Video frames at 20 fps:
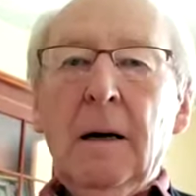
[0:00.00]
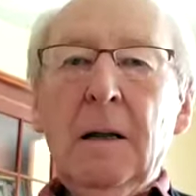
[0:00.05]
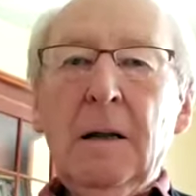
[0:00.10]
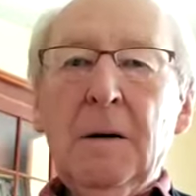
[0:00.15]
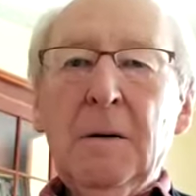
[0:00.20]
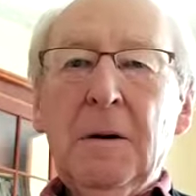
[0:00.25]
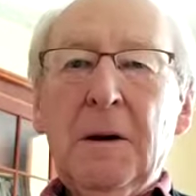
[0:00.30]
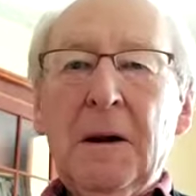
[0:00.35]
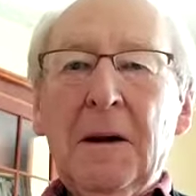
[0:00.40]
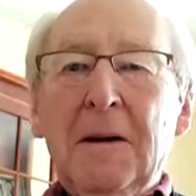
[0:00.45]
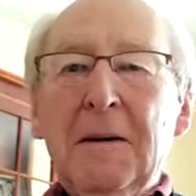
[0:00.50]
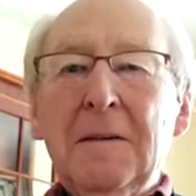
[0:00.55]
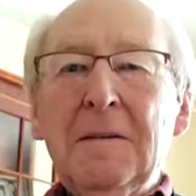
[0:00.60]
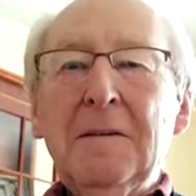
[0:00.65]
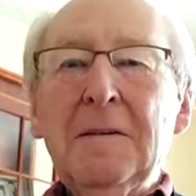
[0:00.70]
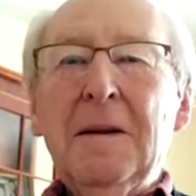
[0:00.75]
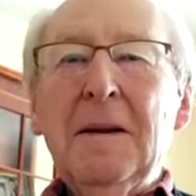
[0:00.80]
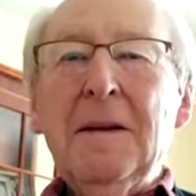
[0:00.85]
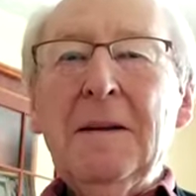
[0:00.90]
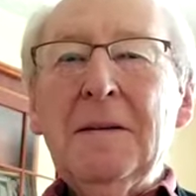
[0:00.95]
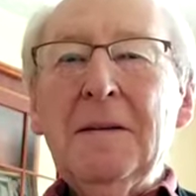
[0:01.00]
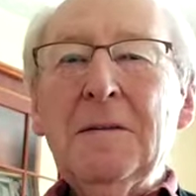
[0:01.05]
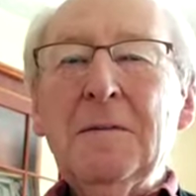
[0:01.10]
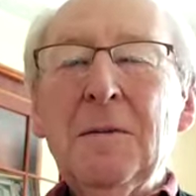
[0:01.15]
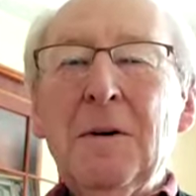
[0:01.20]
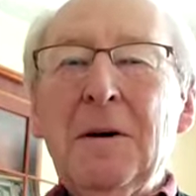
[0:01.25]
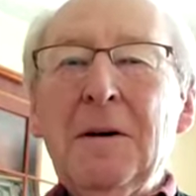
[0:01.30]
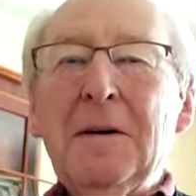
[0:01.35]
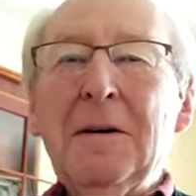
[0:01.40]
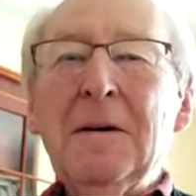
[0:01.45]
Hello again,
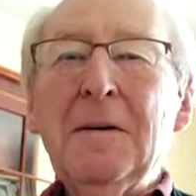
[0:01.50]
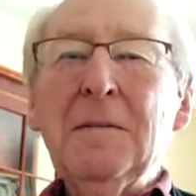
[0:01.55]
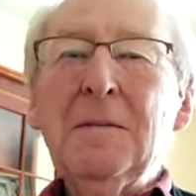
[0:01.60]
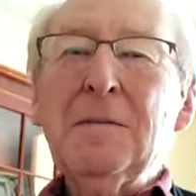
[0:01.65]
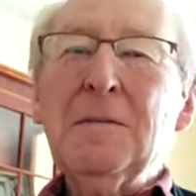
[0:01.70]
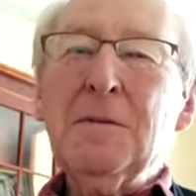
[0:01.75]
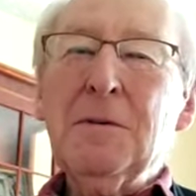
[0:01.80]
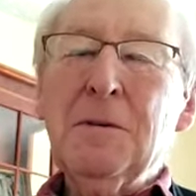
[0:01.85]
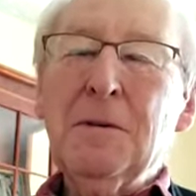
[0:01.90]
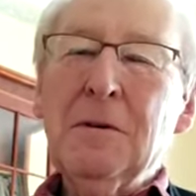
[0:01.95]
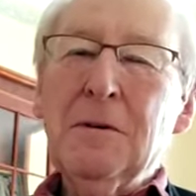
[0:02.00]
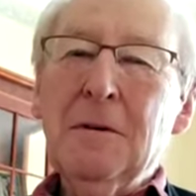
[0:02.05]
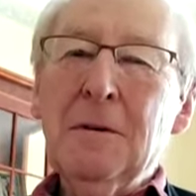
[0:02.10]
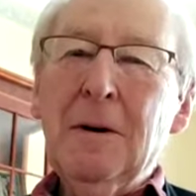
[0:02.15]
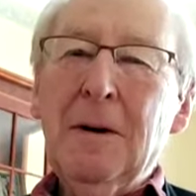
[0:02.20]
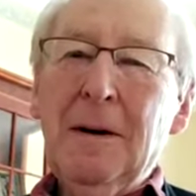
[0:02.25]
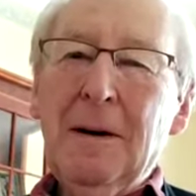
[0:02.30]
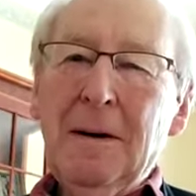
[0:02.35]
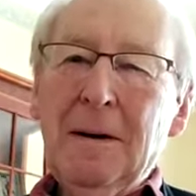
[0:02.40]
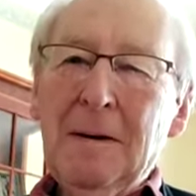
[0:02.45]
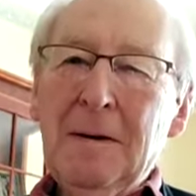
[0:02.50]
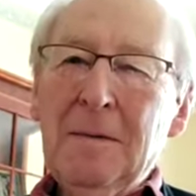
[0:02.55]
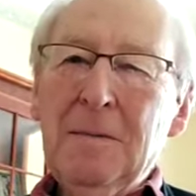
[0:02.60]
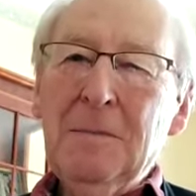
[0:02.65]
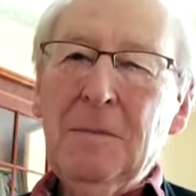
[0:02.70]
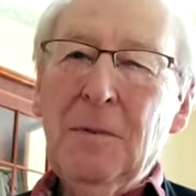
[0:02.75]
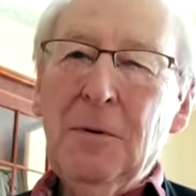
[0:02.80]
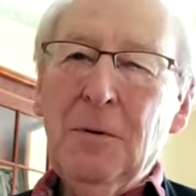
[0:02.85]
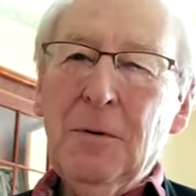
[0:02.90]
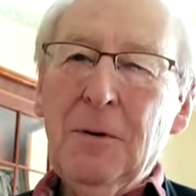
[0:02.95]
and welcome to
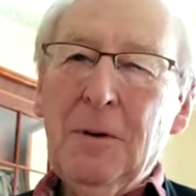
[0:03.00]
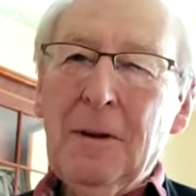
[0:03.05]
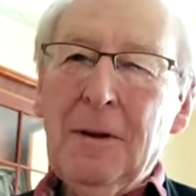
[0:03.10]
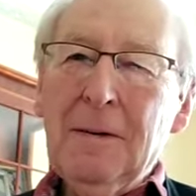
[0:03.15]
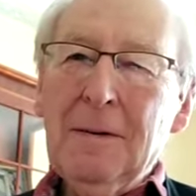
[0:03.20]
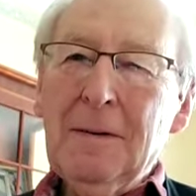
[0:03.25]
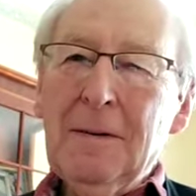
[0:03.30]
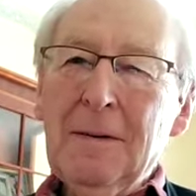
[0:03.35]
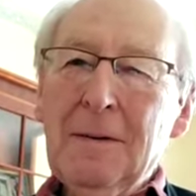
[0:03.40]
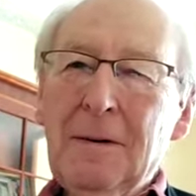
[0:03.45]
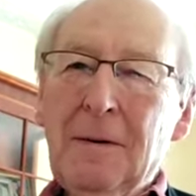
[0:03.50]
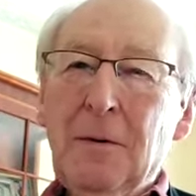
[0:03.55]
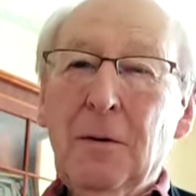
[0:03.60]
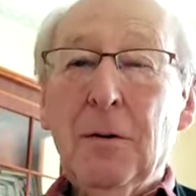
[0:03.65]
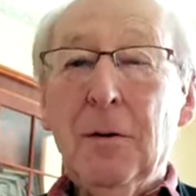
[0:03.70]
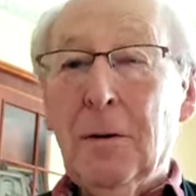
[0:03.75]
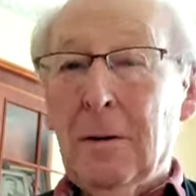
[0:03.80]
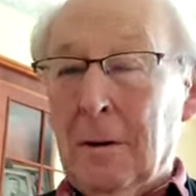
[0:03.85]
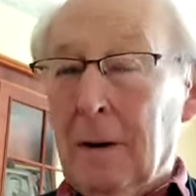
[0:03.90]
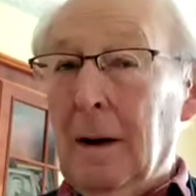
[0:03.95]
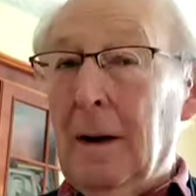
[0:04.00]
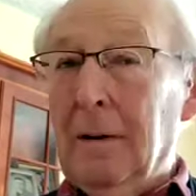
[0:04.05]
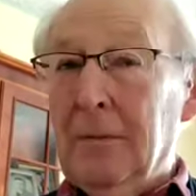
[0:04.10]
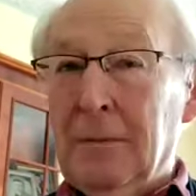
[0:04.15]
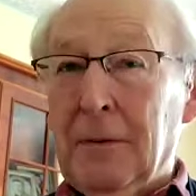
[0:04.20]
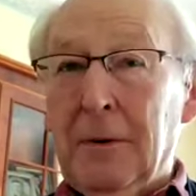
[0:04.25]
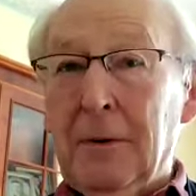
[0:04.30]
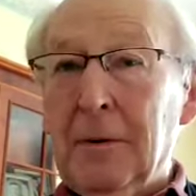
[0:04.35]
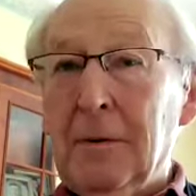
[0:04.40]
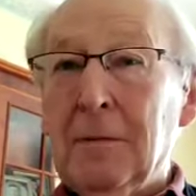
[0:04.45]
our morning or
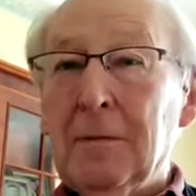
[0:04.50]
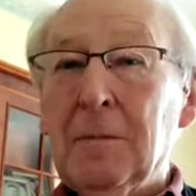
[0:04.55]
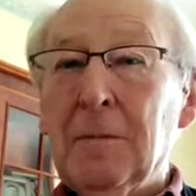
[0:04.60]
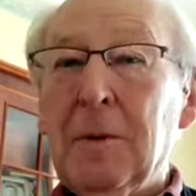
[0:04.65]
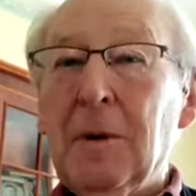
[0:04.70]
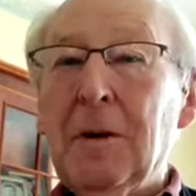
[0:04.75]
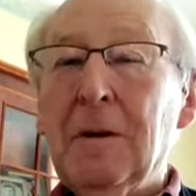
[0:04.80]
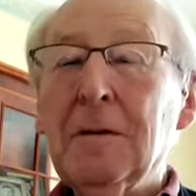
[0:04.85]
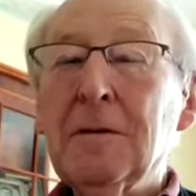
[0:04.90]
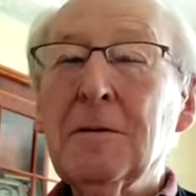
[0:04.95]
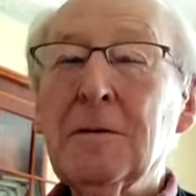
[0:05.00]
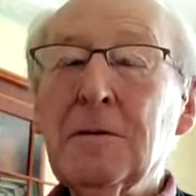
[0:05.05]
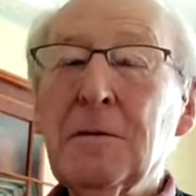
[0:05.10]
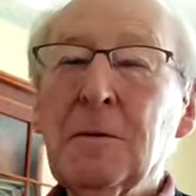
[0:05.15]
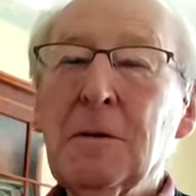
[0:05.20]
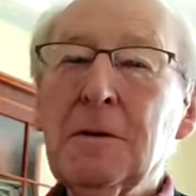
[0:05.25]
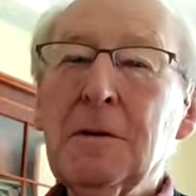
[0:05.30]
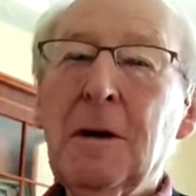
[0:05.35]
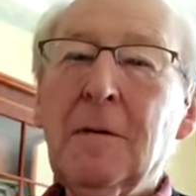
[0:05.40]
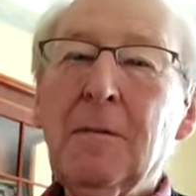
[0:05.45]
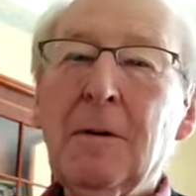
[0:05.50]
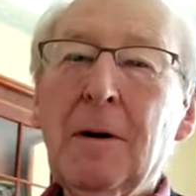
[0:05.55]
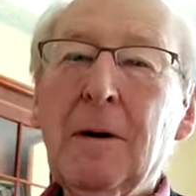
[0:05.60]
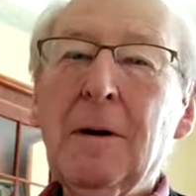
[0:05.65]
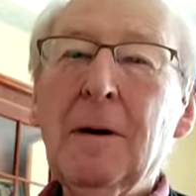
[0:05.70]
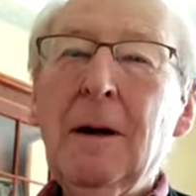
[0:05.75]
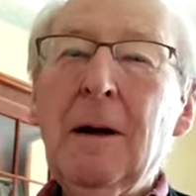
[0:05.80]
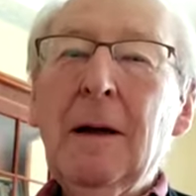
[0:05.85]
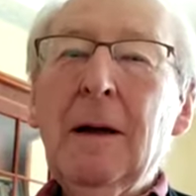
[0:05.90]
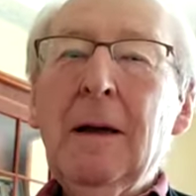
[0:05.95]
afternoon blogs,
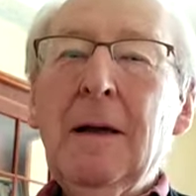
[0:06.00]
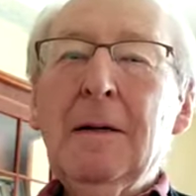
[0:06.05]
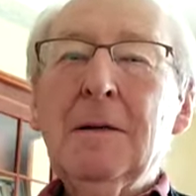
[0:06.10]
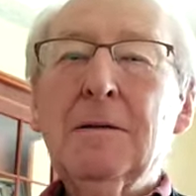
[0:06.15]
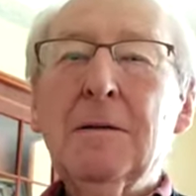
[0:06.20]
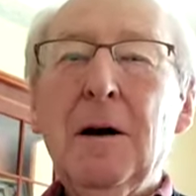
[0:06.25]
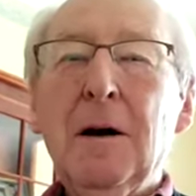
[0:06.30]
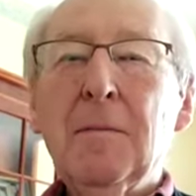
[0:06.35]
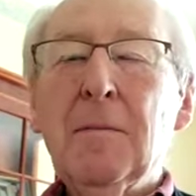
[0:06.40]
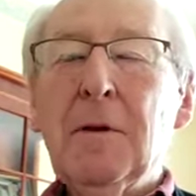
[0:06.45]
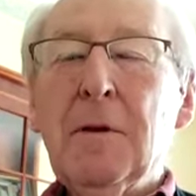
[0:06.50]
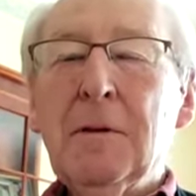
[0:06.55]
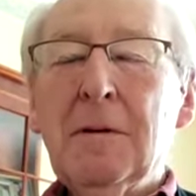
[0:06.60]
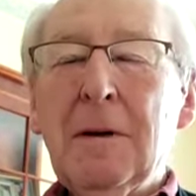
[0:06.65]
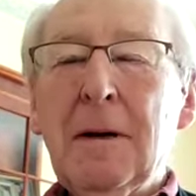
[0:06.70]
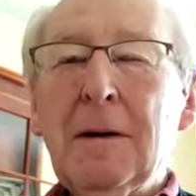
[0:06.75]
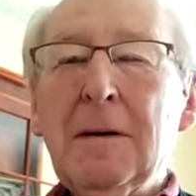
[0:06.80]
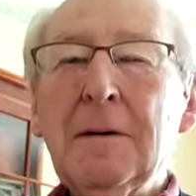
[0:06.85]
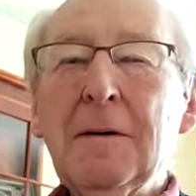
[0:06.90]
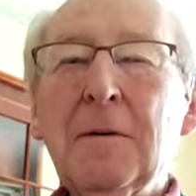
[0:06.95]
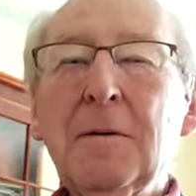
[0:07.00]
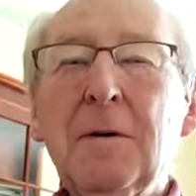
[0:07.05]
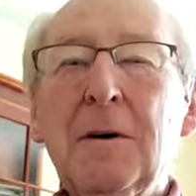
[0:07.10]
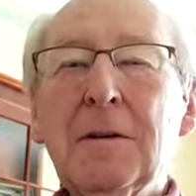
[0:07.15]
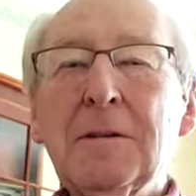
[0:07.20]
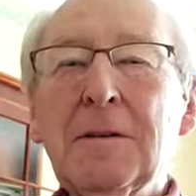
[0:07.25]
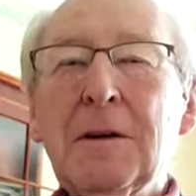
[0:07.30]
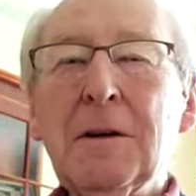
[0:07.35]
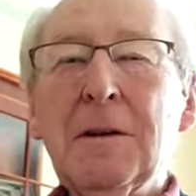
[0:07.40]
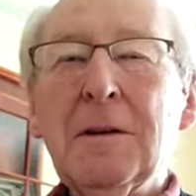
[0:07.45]
whichever time of the day you're
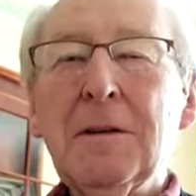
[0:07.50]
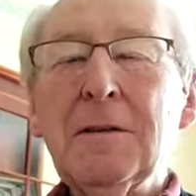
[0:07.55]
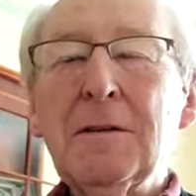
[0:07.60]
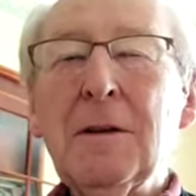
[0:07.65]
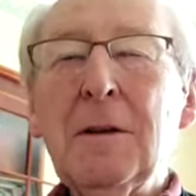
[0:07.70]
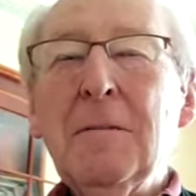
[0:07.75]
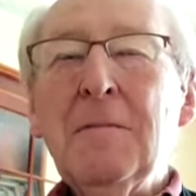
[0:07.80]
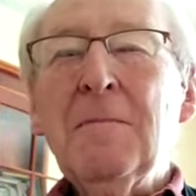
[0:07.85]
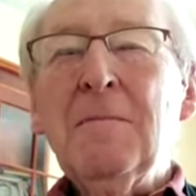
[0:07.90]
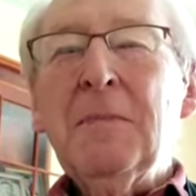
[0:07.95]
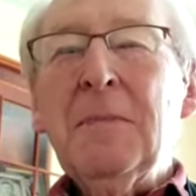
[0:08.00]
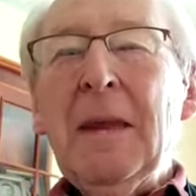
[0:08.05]
watching this,